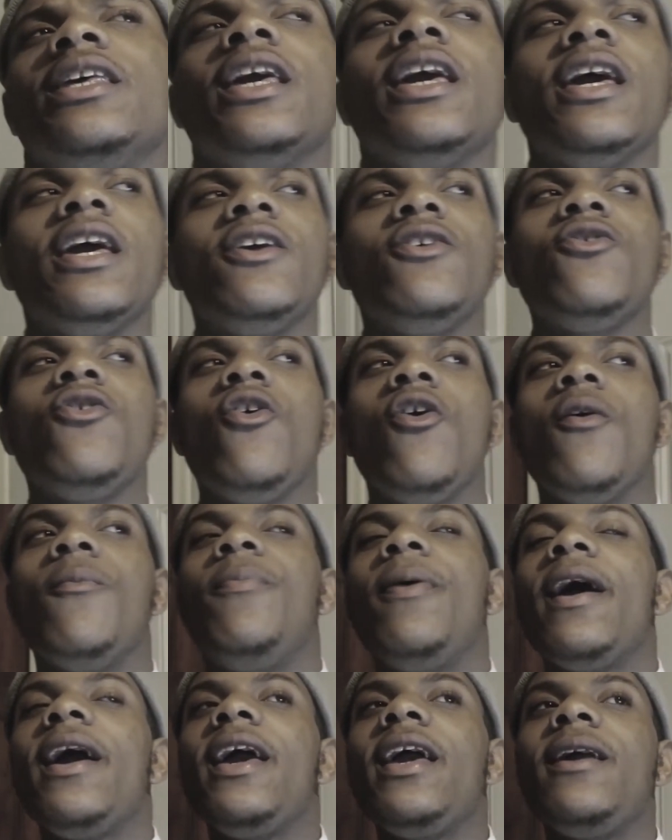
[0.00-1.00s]
yeah, you going to
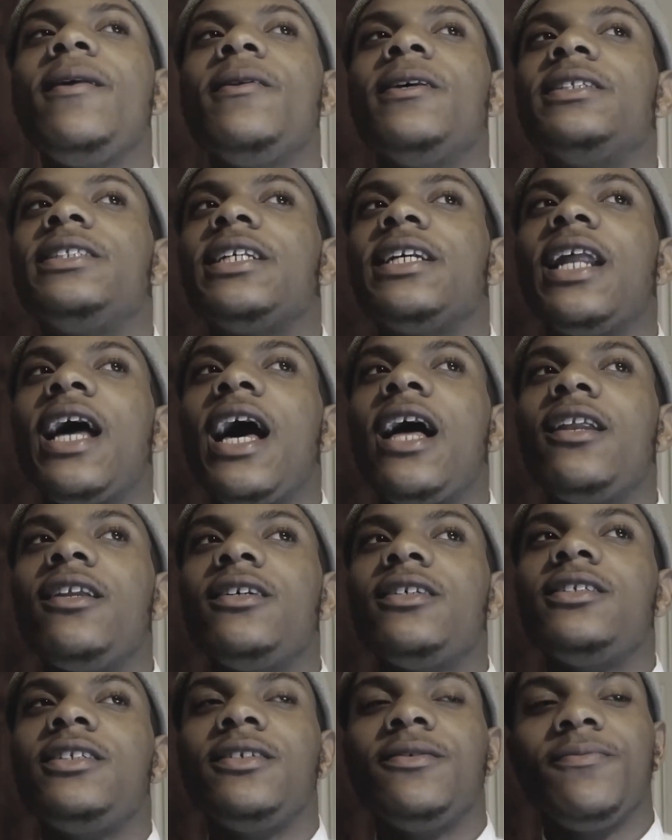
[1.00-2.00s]
pay in the
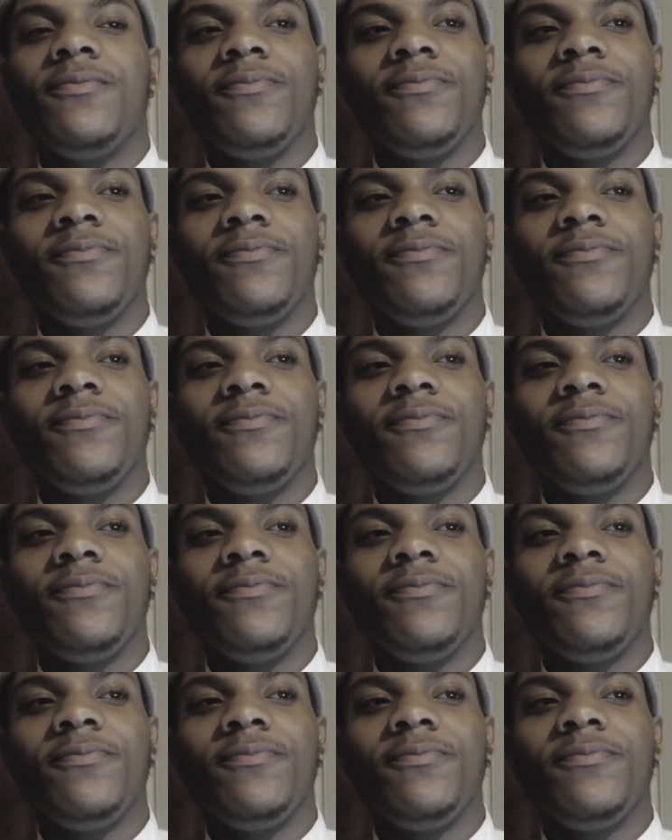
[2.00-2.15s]
$10?